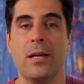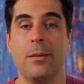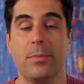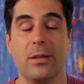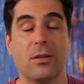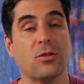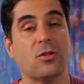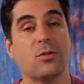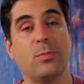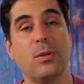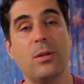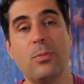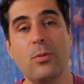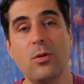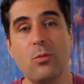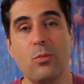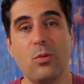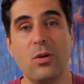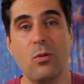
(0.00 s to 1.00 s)
Because
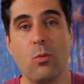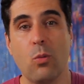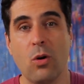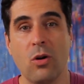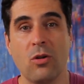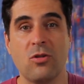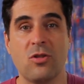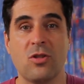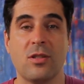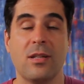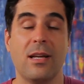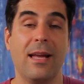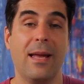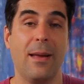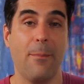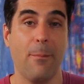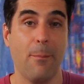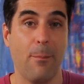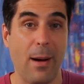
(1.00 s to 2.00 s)
people will watch
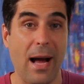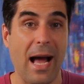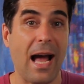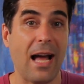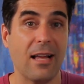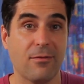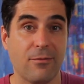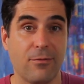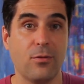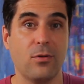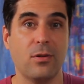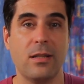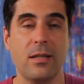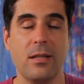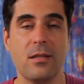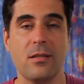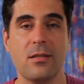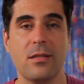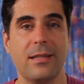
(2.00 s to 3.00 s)
bad
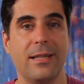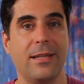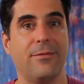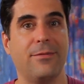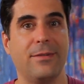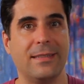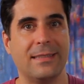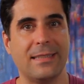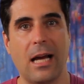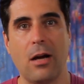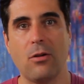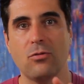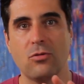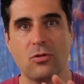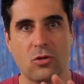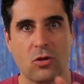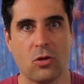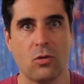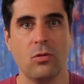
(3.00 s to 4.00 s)
footage if it
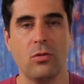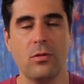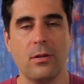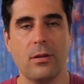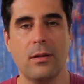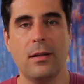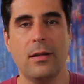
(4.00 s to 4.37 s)
sounds good,